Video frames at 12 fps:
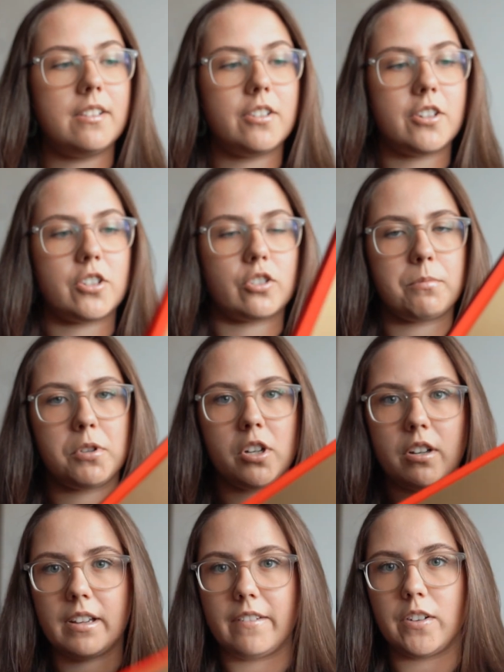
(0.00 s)
the
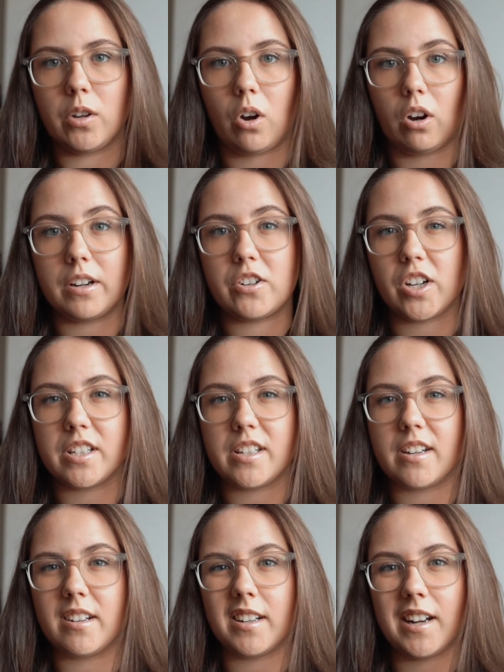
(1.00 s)
description if you are
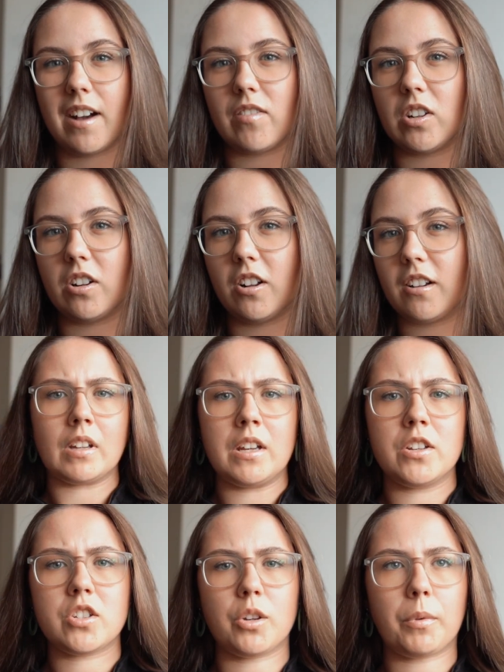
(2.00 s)
interested in having a look.
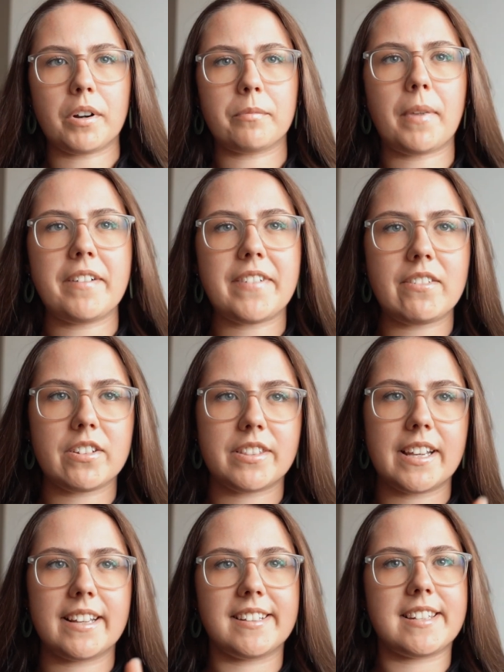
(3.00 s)
So one of my favorite
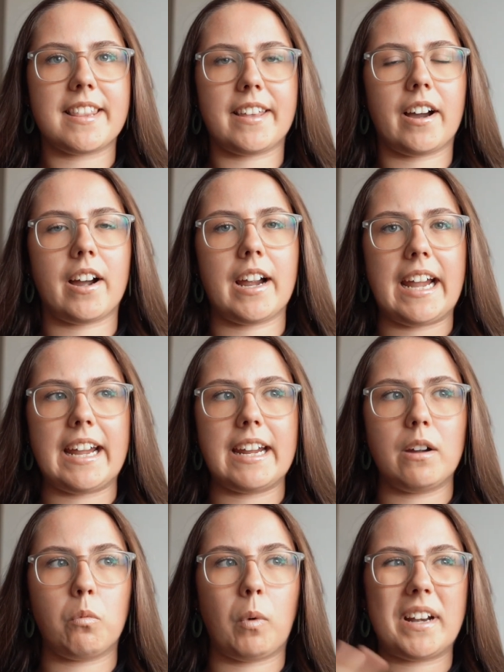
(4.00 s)
things that
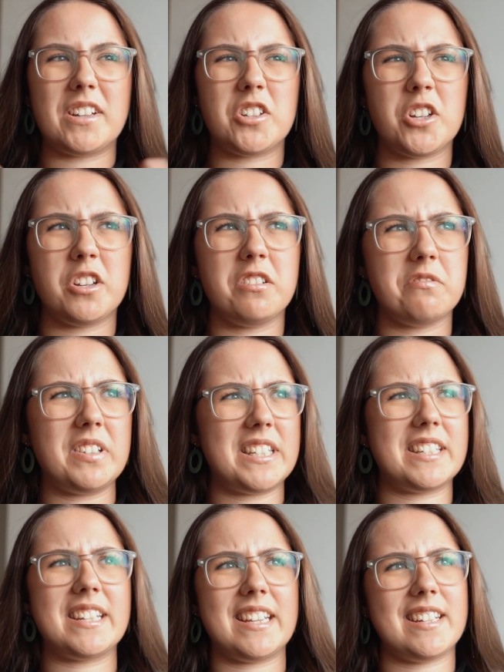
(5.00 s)
I
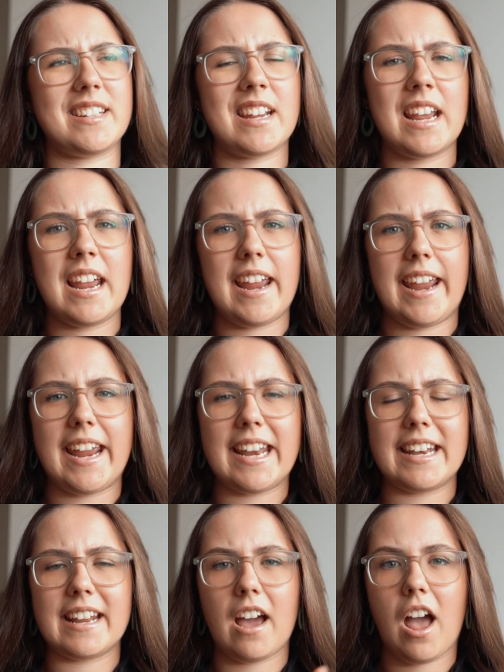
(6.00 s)
visited
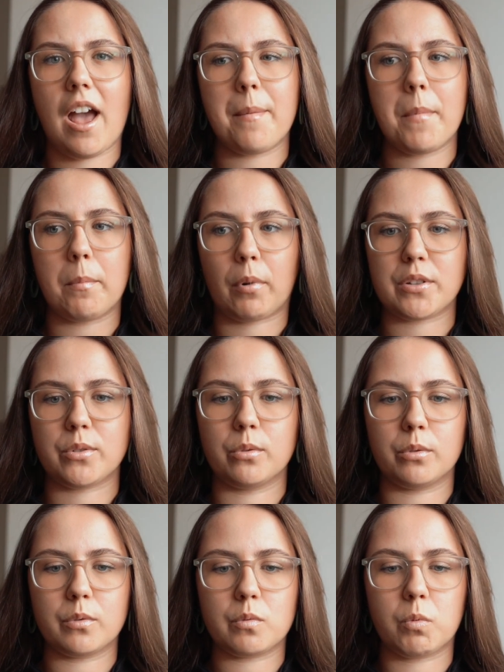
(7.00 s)
in
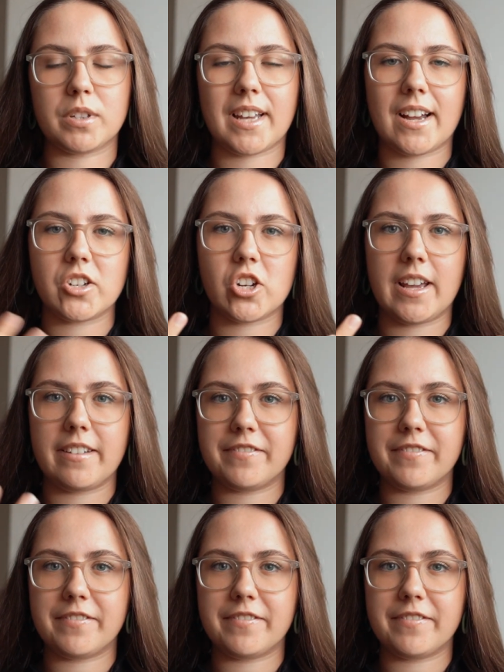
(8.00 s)
Brussels was actually a